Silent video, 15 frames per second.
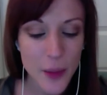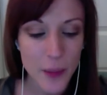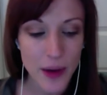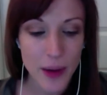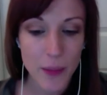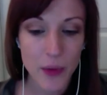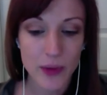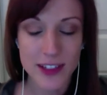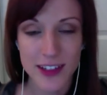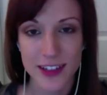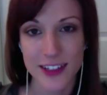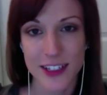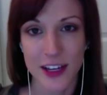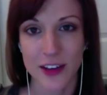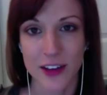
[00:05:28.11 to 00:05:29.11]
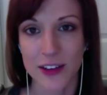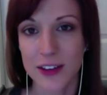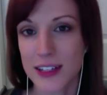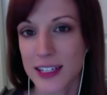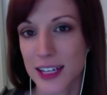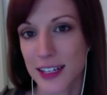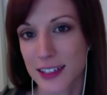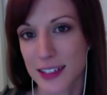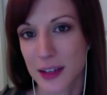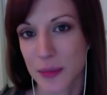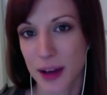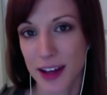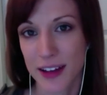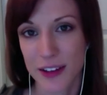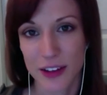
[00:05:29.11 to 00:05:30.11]
But I'm always going to tell you to take a
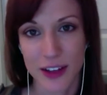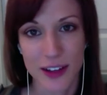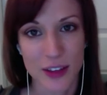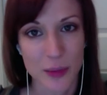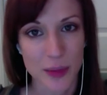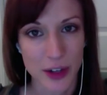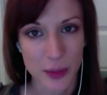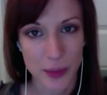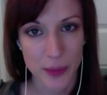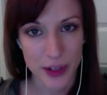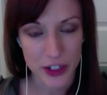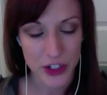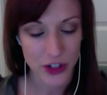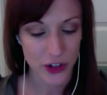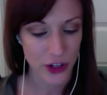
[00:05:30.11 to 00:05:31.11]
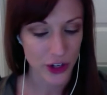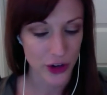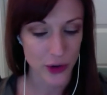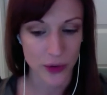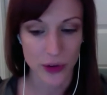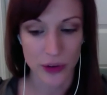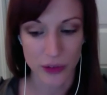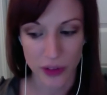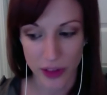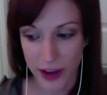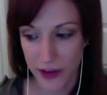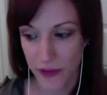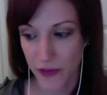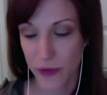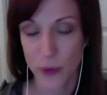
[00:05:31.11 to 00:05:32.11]
step back and look at the bigger picture, you know, your
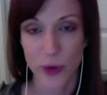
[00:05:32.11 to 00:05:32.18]
life.